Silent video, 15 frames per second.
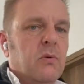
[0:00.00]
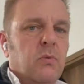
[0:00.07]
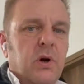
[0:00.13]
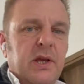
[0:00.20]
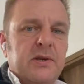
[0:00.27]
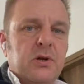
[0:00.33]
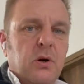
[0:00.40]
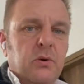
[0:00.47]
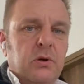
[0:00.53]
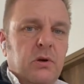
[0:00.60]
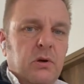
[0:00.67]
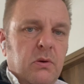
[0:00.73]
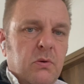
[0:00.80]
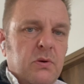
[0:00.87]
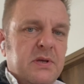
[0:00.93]
What it's going
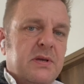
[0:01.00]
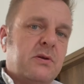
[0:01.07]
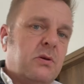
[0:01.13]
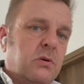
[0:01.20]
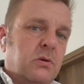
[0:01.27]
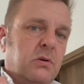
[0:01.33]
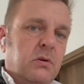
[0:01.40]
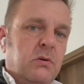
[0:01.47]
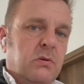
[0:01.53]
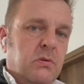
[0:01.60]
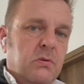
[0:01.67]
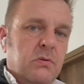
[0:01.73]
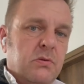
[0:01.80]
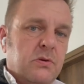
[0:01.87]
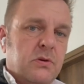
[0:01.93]
to use is going to
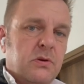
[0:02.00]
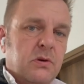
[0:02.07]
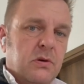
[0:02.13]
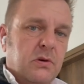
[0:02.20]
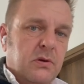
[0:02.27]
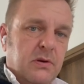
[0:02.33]
use